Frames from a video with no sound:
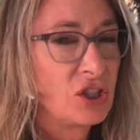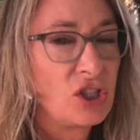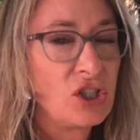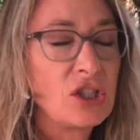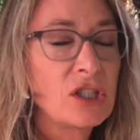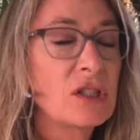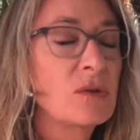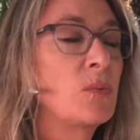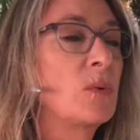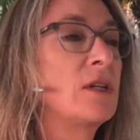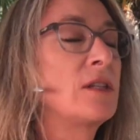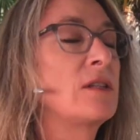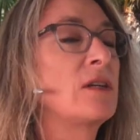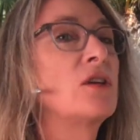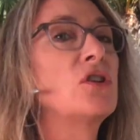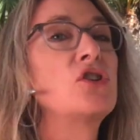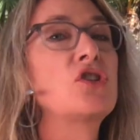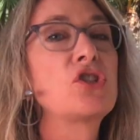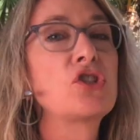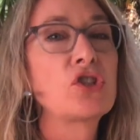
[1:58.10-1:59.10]
She just was
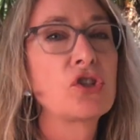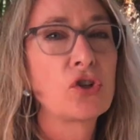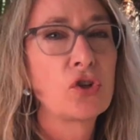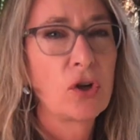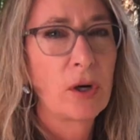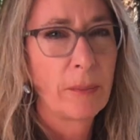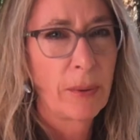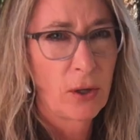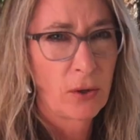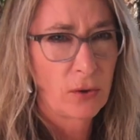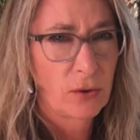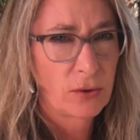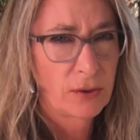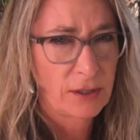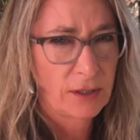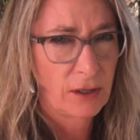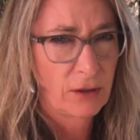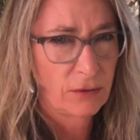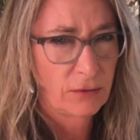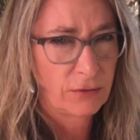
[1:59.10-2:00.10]
unsure about
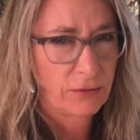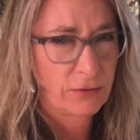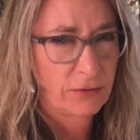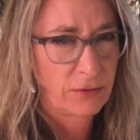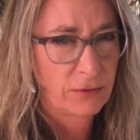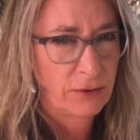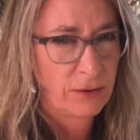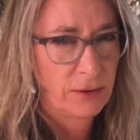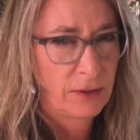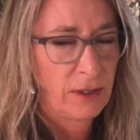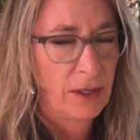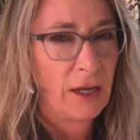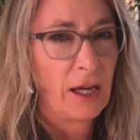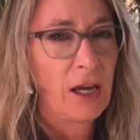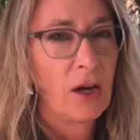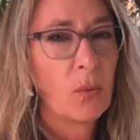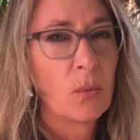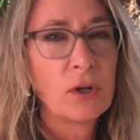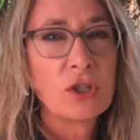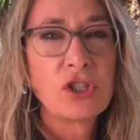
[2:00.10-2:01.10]
herself.
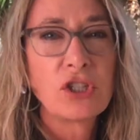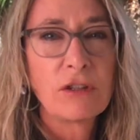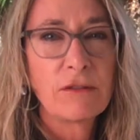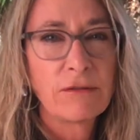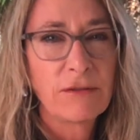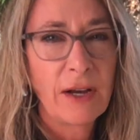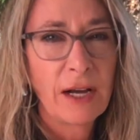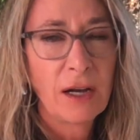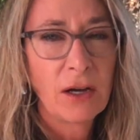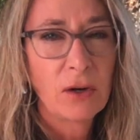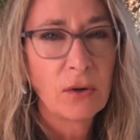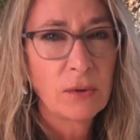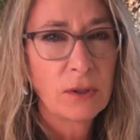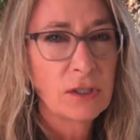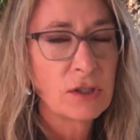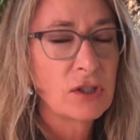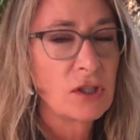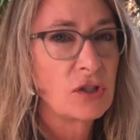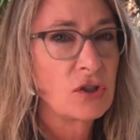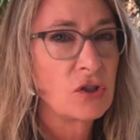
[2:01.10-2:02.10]
And what she found
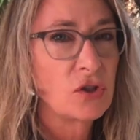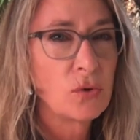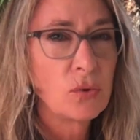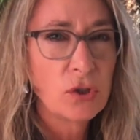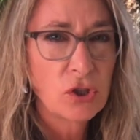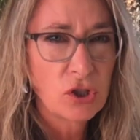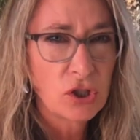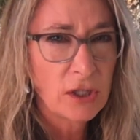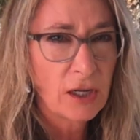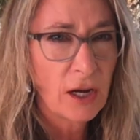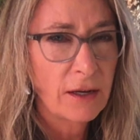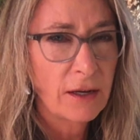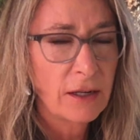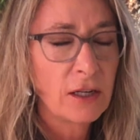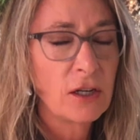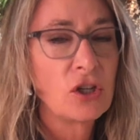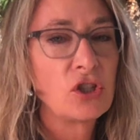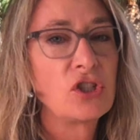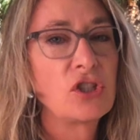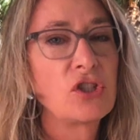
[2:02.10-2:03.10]
is as soon as she
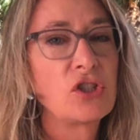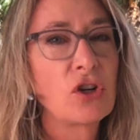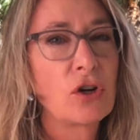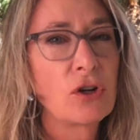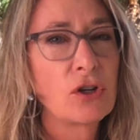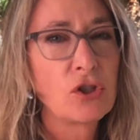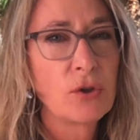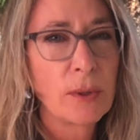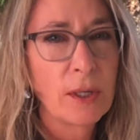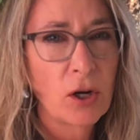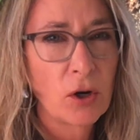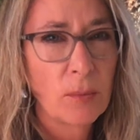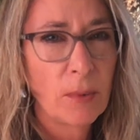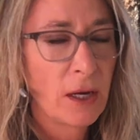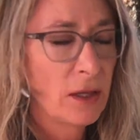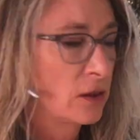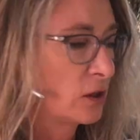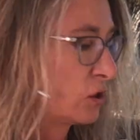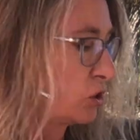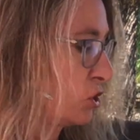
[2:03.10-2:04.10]
in and she started doing our
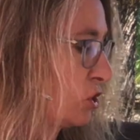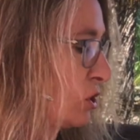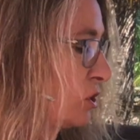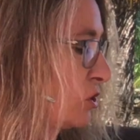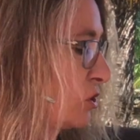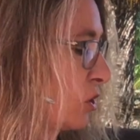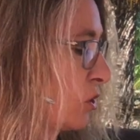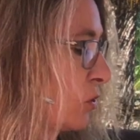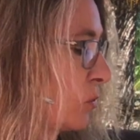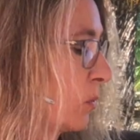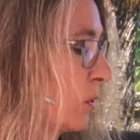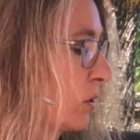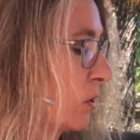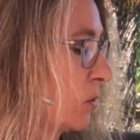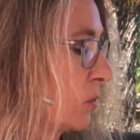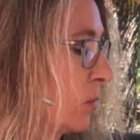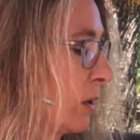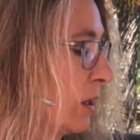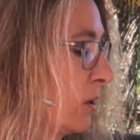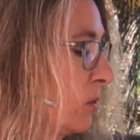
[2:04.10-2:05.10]
methods, she started
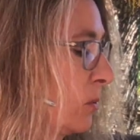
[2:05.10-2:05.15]
working right